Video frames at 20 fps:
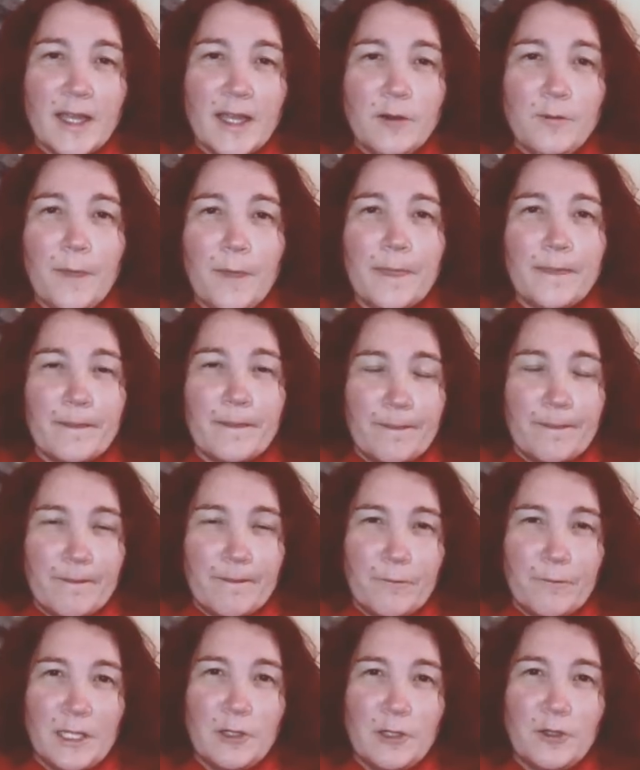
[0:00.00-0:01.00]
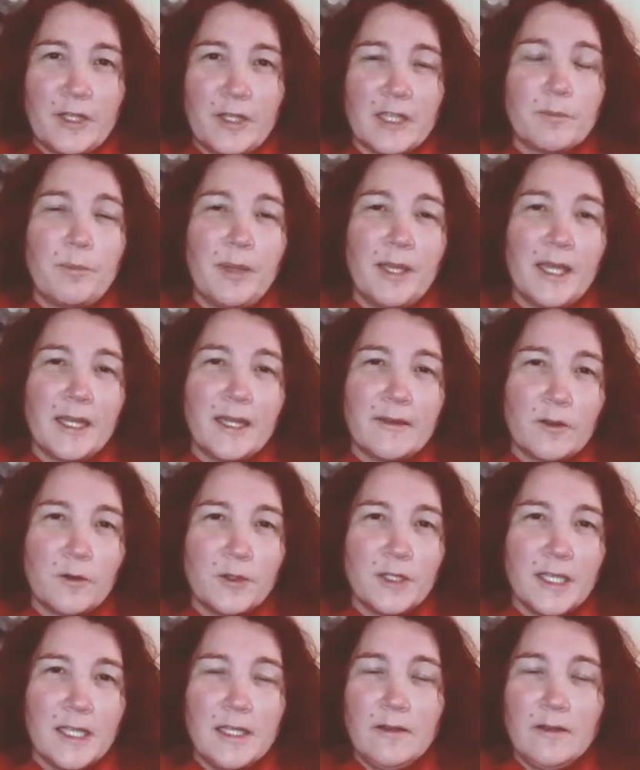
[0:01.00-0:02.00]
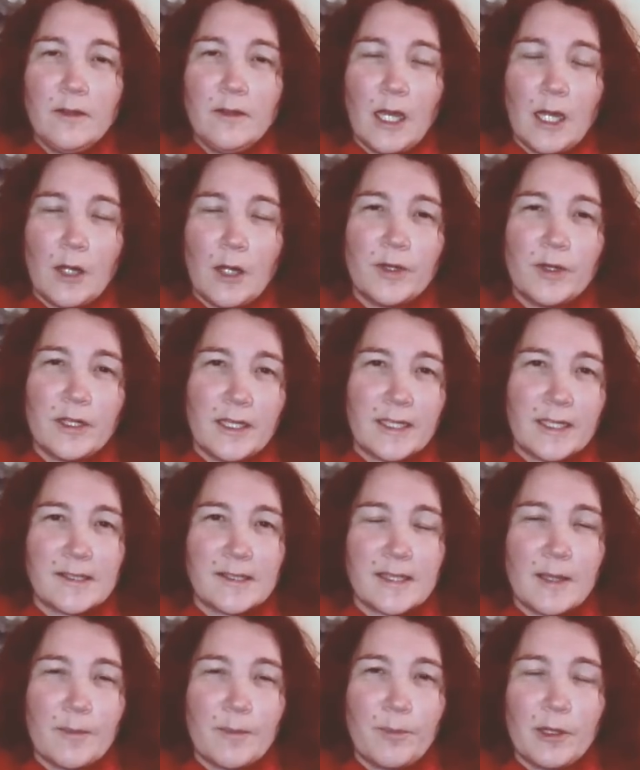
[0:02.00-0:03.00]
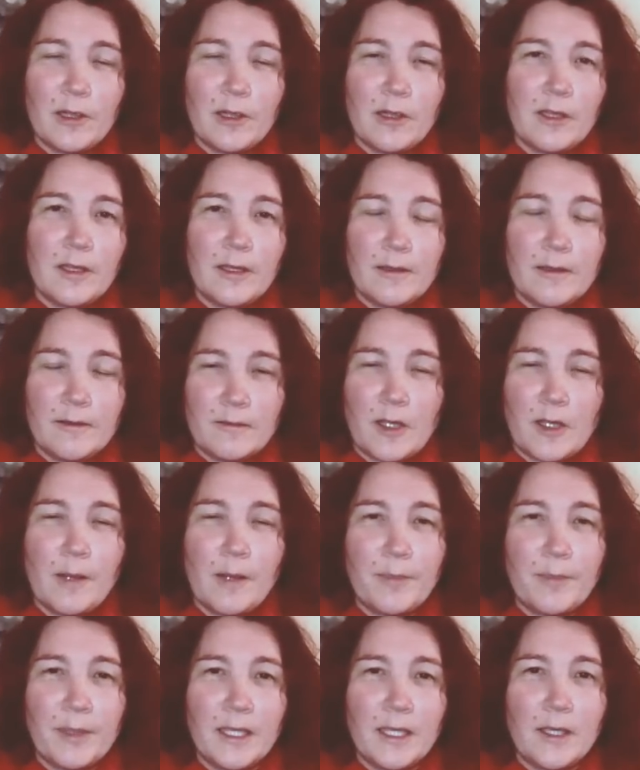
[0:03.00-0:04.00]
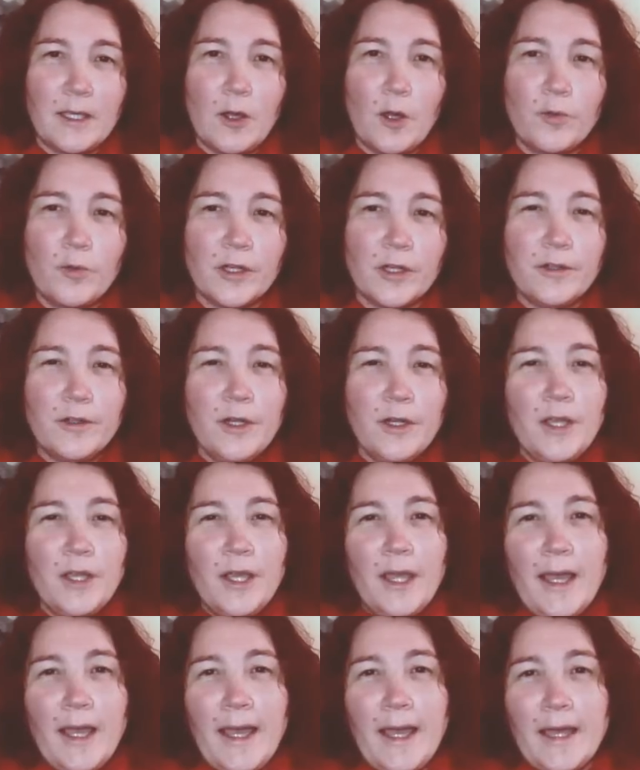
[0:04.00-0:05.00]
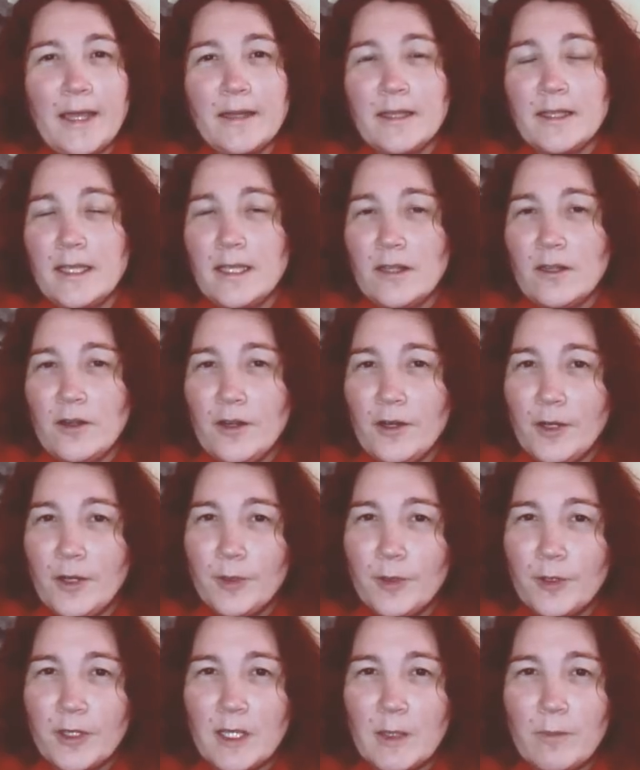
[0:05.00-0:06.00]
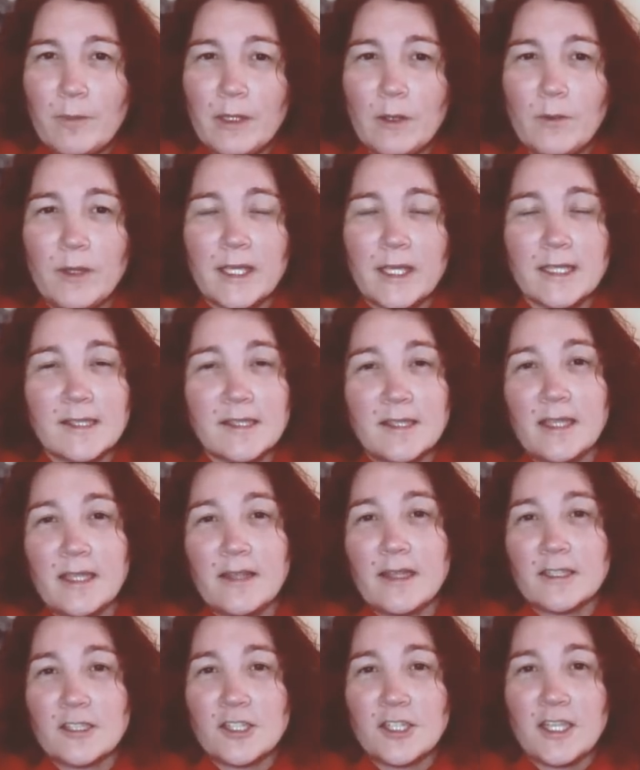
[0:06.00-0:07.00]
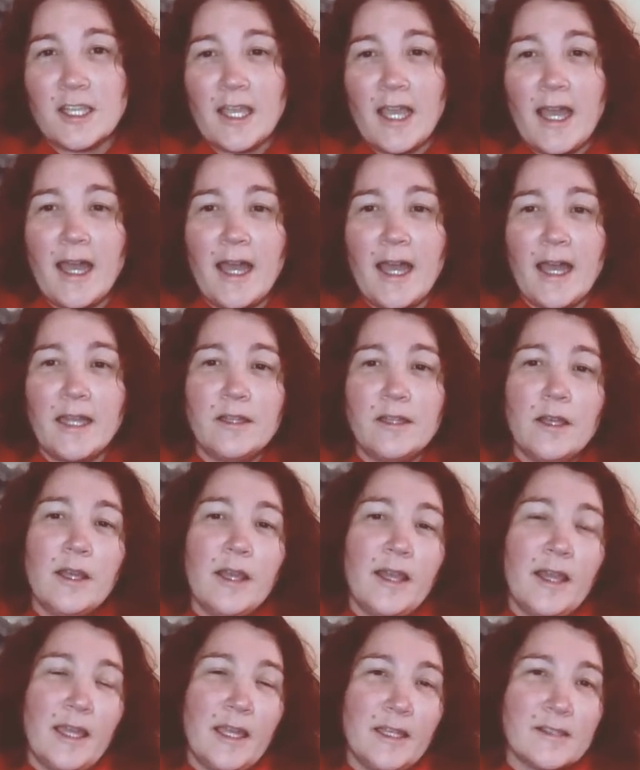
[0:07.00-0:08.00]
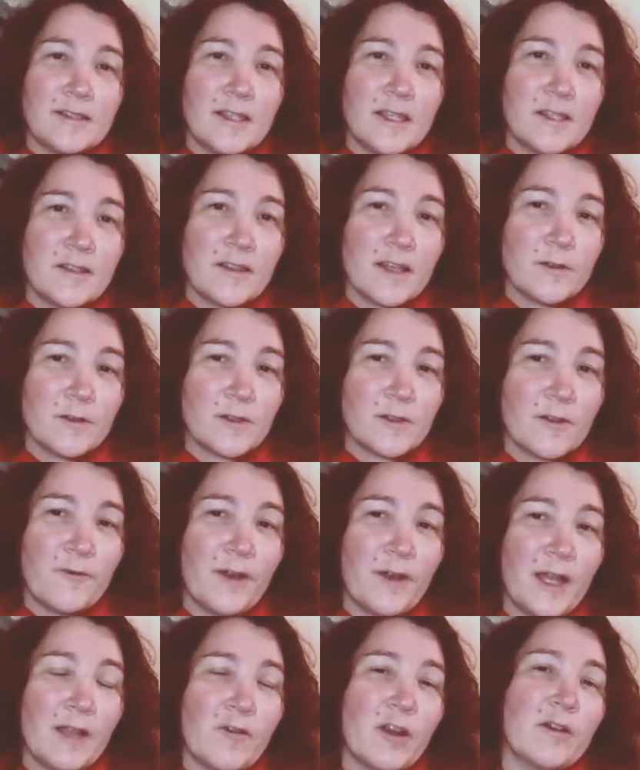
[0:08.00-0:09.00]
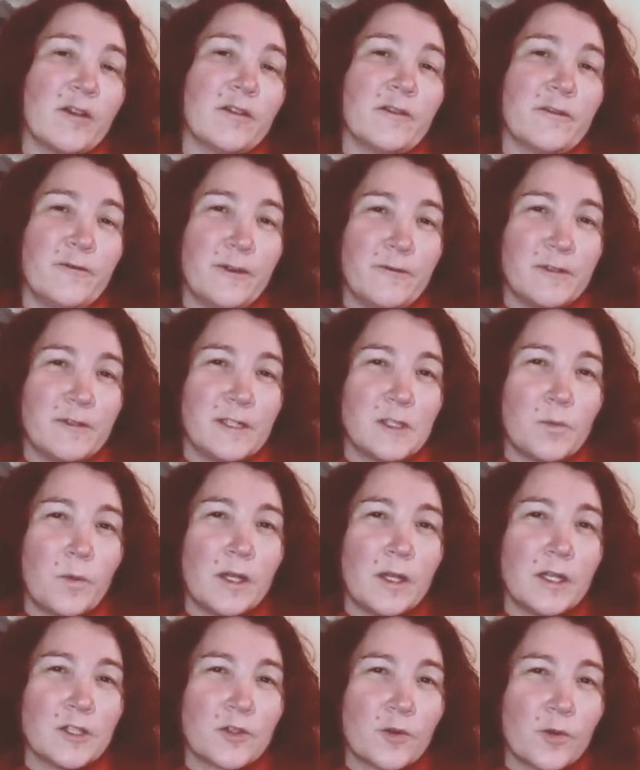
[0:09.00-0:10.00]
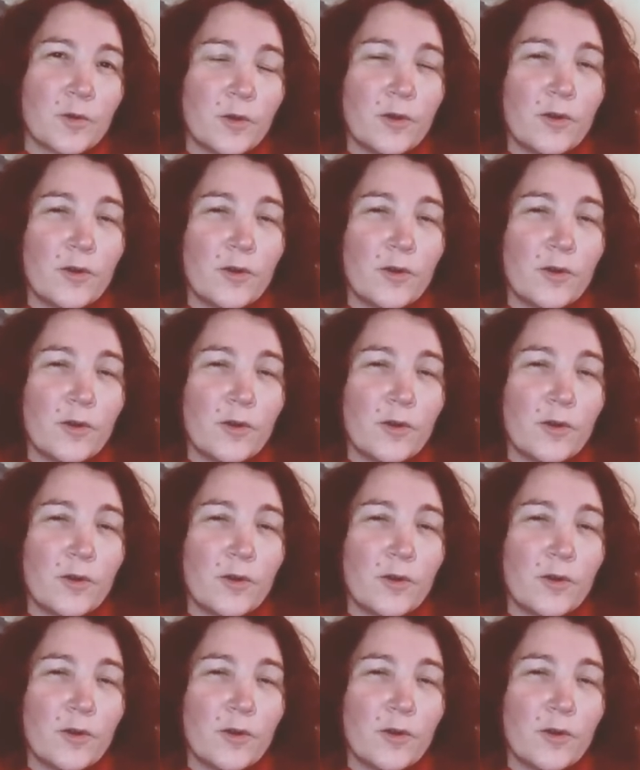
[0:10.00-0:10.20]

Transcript: And now we look at Berit Godin, our example company owner, and in her bookkeeping we can see that she had 6,550 Swedish